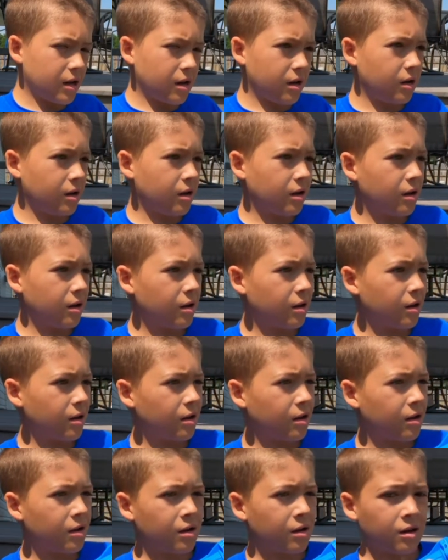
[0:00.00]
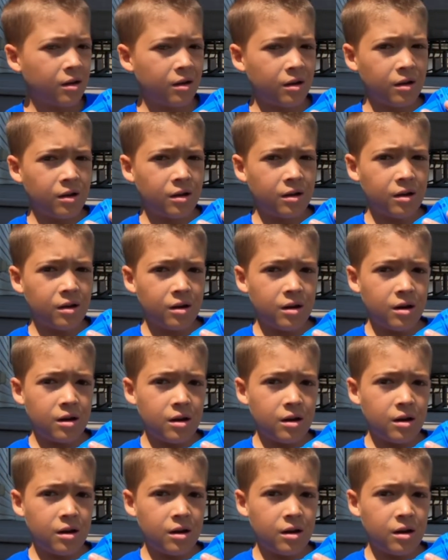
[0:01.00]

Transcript: (no one is talking)